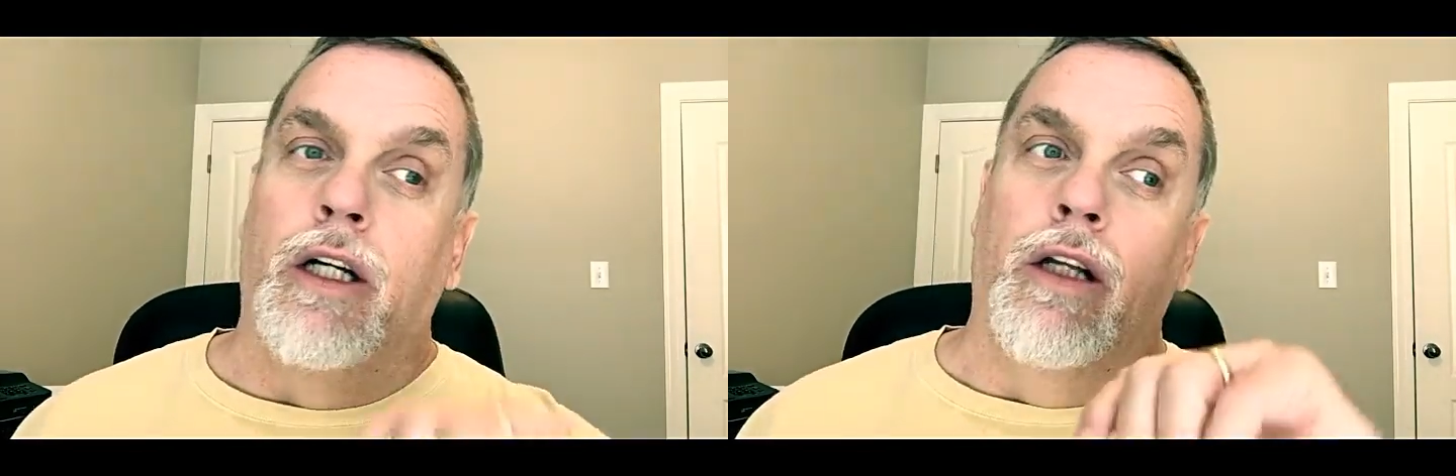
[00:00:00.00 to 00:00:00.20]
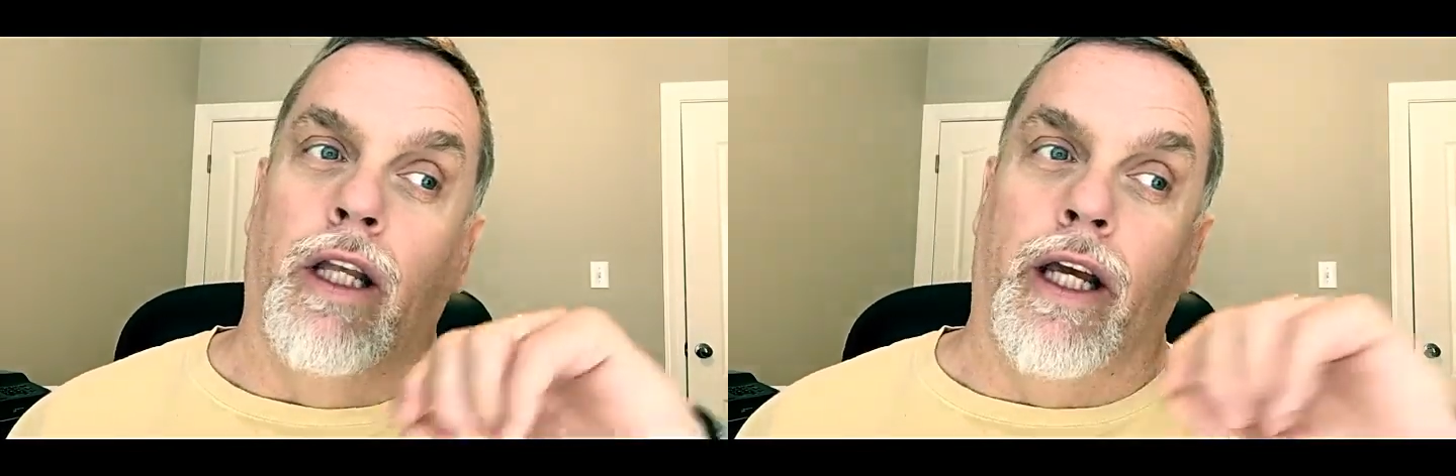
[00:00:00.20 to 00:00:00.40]

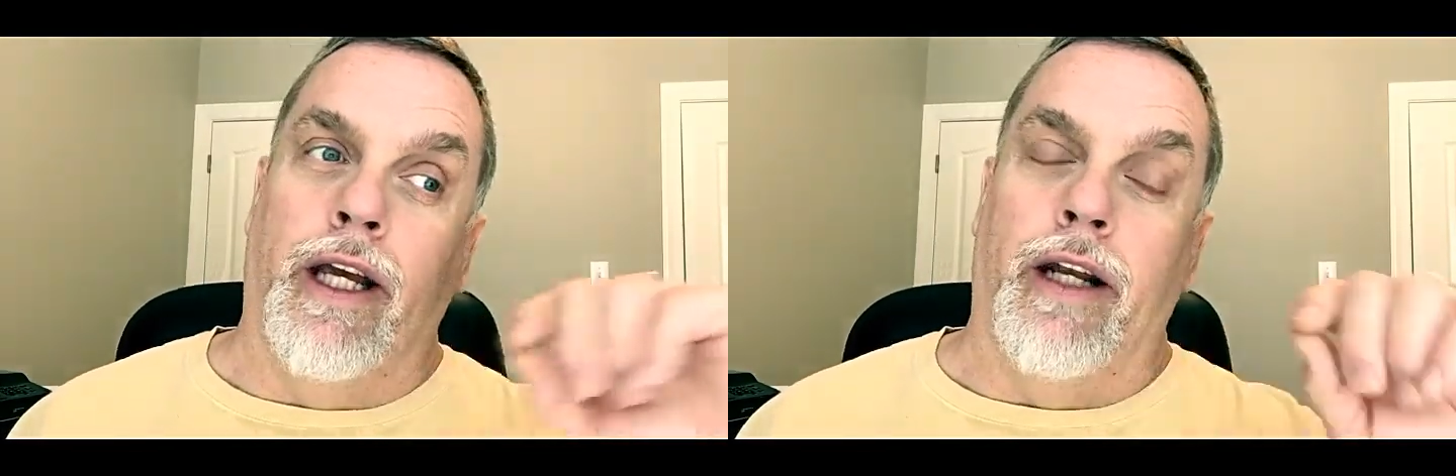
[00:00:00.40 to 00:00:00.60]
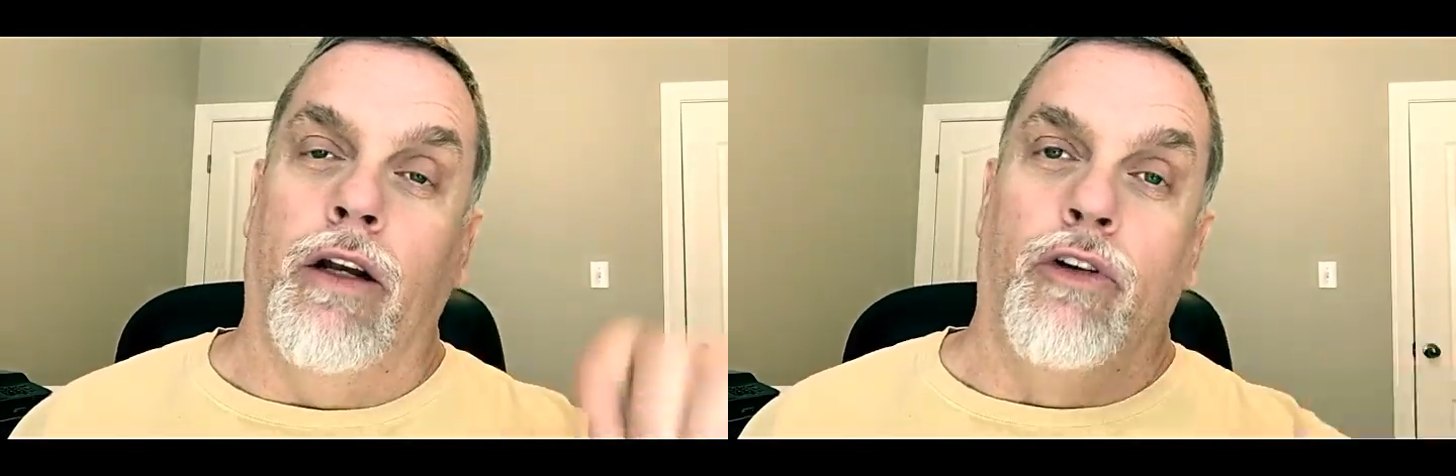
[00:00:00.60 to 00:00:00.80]

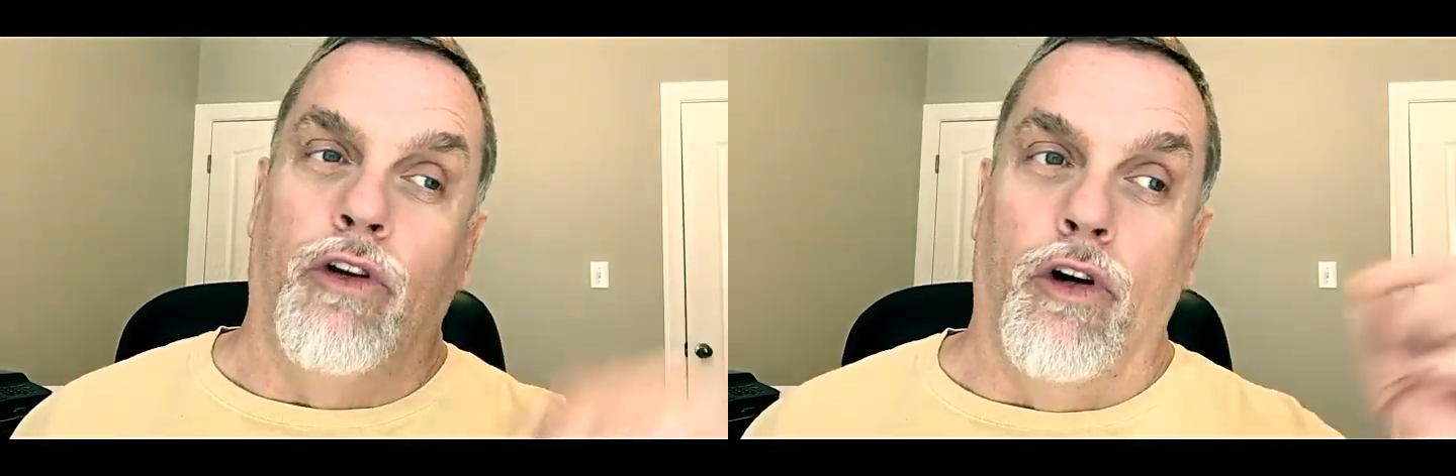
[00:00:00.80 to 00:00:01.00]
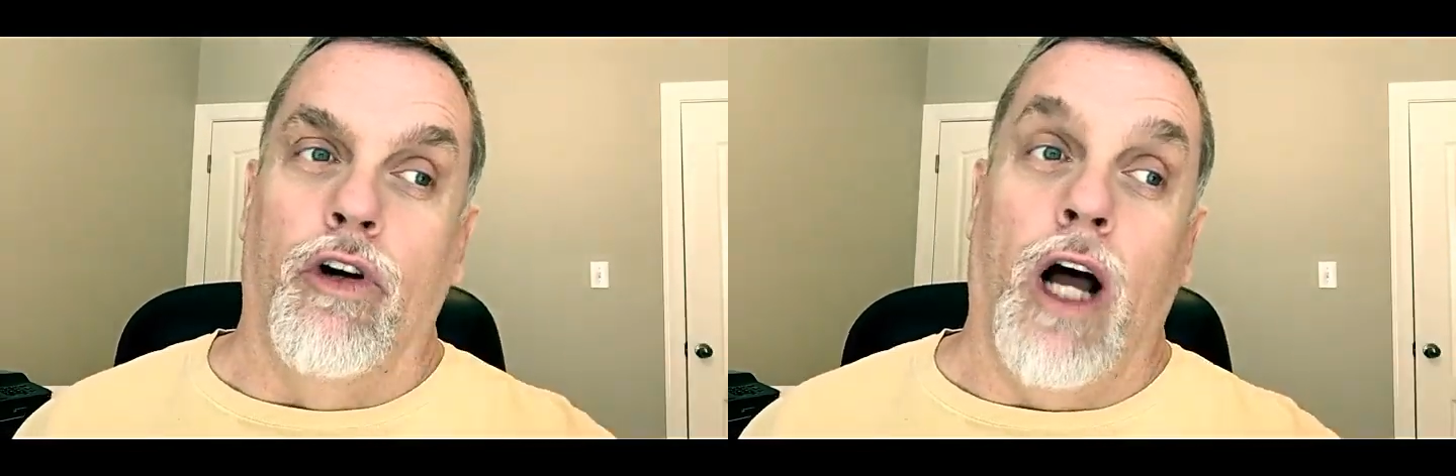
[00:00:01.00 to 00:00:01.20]
then
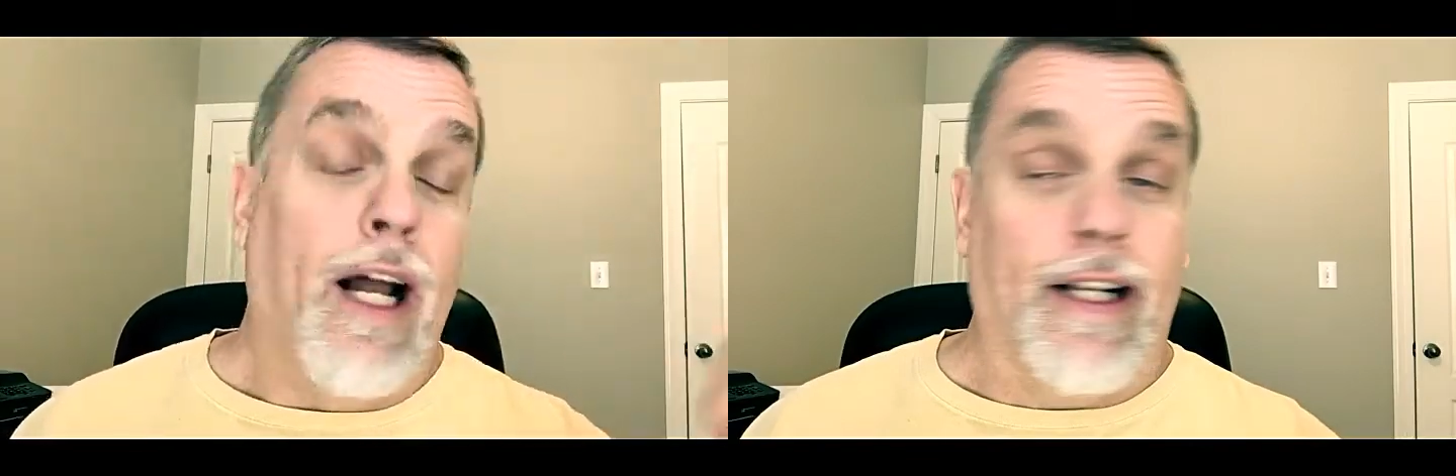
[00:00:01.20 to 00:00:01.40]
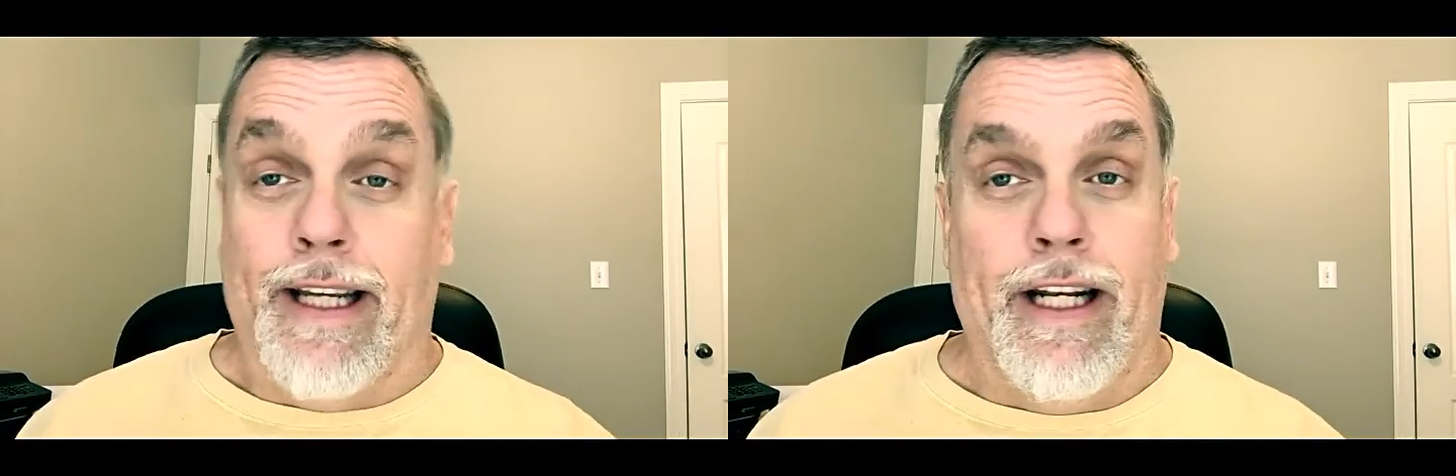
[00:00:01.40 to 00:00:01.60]
you're
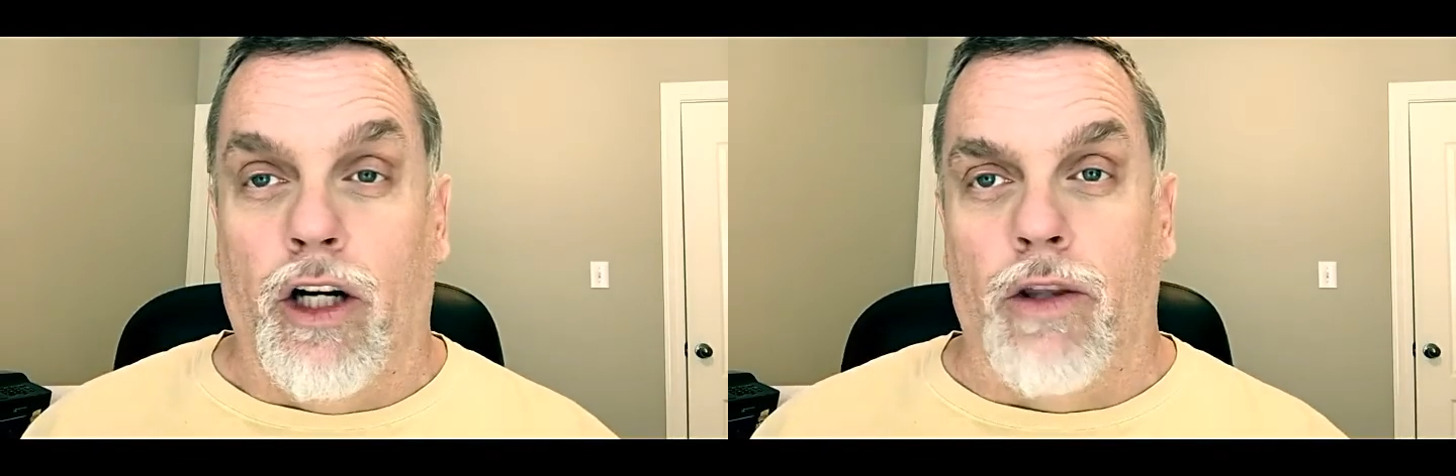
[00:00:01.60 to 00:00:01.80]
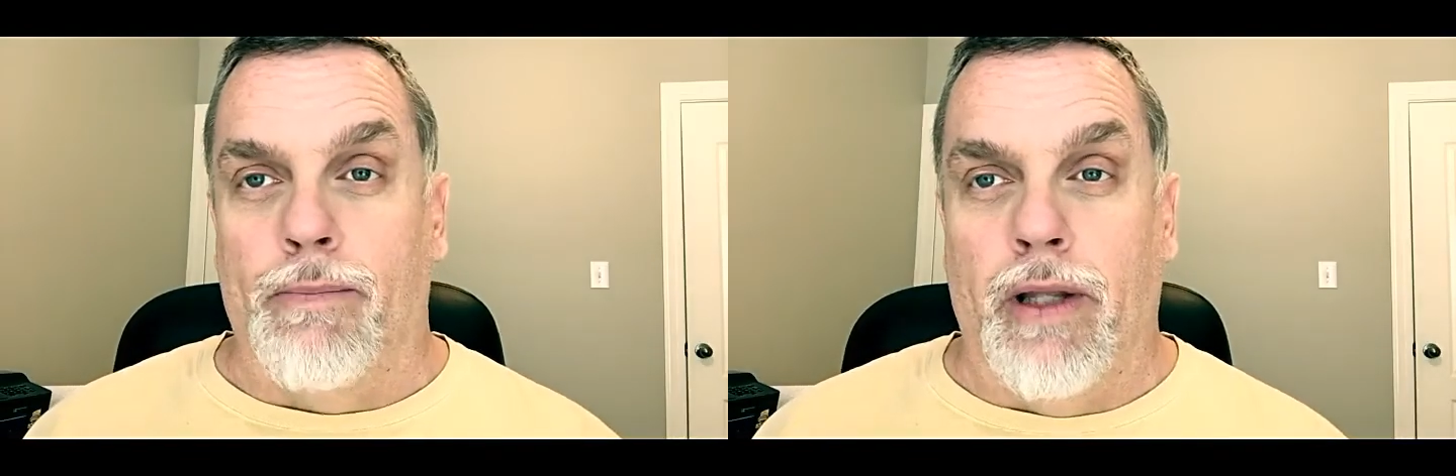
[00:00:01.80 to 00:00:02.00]
not getting
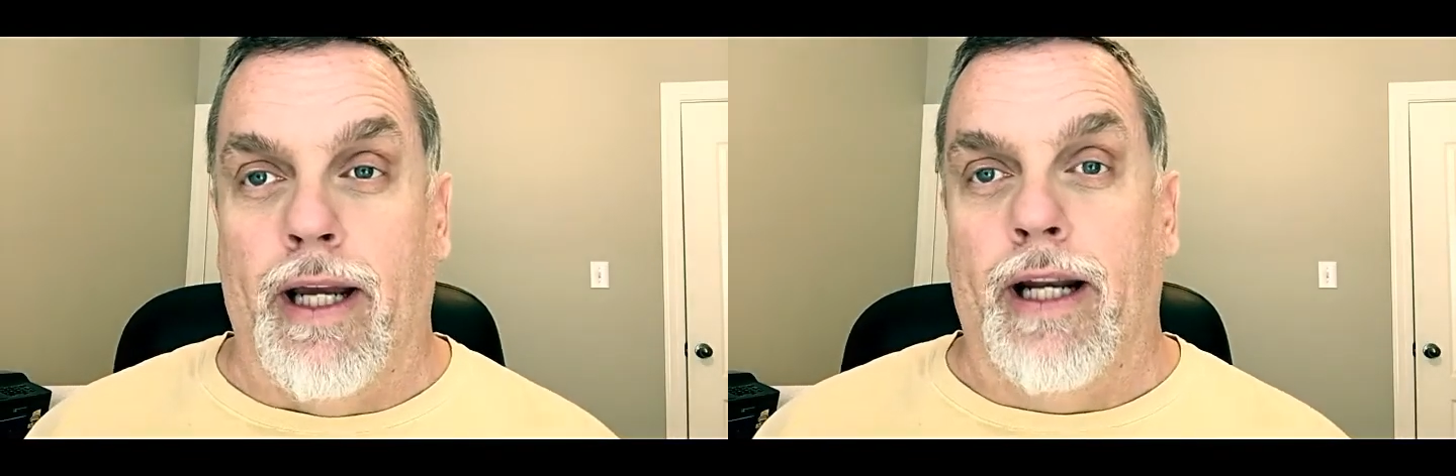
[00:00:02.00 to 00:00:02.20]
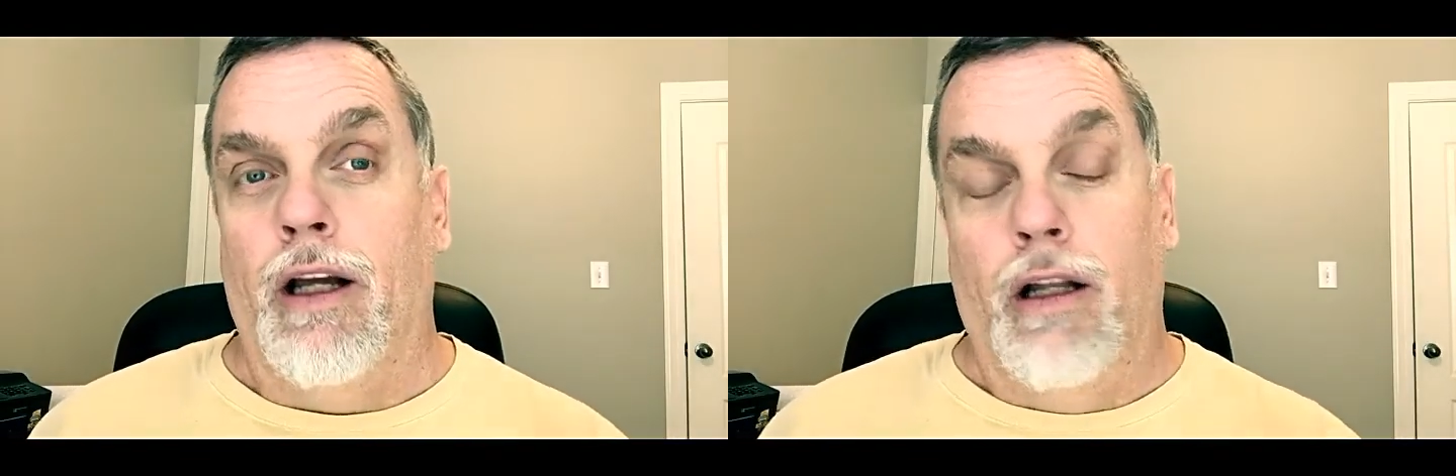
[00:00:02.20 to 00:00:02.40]
on the plane